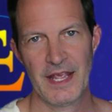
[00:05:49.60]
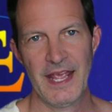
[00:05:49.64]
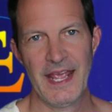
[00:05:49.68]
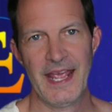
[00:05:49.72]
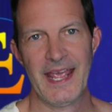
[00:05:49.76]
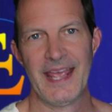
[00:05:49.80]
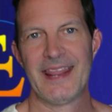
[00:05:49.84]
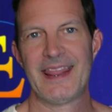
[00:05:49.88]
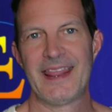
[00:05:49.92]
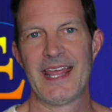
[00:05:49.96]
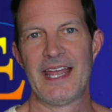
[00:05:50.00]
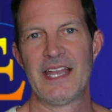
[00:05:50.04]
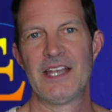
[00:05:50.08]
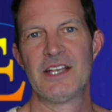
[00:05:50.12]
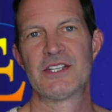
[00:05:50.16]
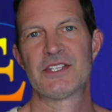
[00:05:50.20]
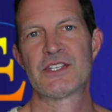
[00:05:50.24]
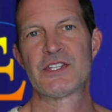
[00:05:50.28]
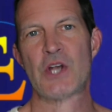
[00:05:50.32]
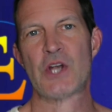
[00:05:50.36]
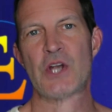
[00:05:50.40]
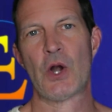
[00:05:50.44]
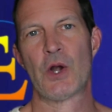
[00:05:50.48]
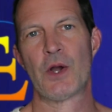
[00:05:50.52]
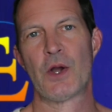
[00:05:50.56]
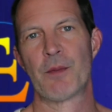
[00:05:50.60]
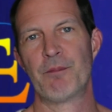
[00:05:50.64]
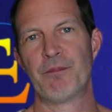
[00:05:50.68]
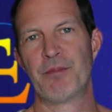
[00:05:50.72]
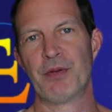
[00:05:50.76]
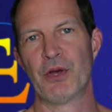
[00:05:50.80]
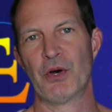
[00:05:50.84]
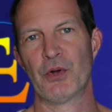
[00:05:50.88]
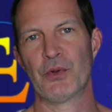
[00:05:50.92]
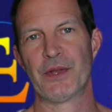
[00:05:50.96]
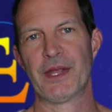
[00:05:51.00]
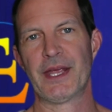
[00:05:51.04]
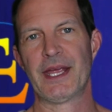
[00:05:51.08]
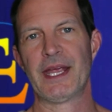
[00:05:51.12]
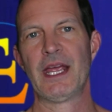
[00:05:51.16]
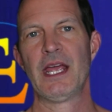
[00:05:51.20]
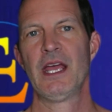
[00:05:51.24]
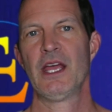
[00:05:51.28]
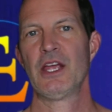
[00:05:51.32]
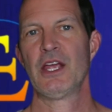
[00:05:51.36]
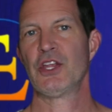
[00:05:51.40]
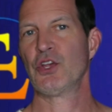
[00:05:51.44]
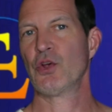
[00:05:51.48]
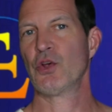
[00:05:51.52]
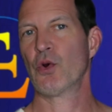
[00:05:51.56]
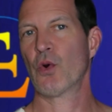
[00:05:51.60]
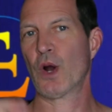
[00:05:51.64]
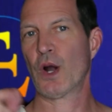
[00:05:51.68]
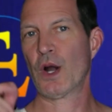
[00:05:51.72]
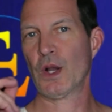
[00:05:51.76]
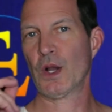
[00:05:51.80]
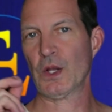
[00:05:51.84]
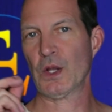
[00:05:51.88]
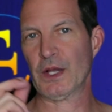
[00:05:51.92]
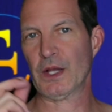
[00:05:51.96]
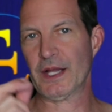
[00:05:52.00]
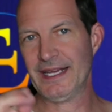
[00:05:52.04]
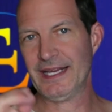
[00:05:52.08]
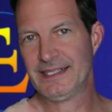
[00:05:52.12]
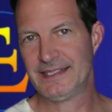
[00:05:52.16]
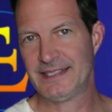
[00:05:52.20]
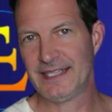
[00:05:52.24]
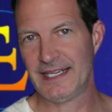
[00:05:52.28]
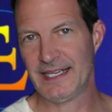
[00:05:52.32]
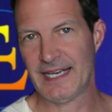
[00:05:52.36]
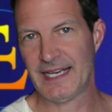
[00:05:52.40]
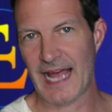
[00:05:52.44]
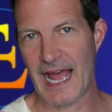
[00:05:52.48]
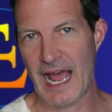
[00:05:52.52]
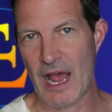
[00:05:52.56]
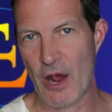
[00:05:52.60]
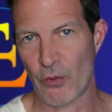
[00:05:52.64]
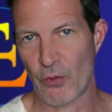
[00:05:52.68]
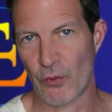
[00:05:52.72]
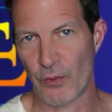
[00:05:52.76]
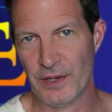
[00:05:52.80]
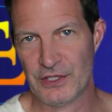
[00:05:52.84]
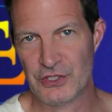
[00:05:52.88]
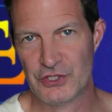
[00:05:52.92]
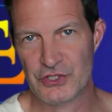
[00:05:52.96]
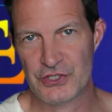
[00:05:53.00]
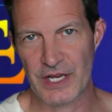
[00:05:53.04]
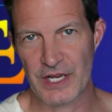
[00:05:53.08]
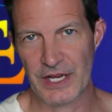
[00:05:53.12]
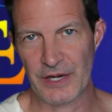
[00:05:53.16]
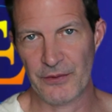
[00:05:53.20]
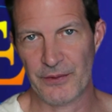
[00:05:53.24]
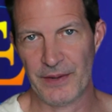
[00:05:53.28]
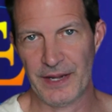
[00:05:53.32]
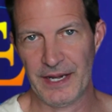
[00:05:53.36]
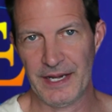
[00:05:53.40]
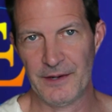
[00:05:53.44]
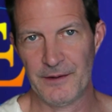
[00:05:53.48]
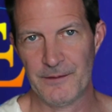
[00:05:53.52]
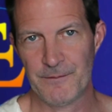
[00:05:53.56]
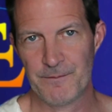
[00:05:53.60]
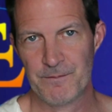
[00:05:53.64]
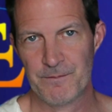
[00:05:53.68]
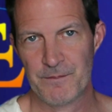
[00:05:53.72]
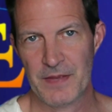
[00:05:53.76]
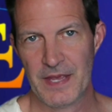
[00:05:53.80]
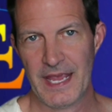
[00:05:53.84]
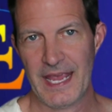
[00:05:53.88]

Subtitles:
Then start building your LinkedIn outreach generator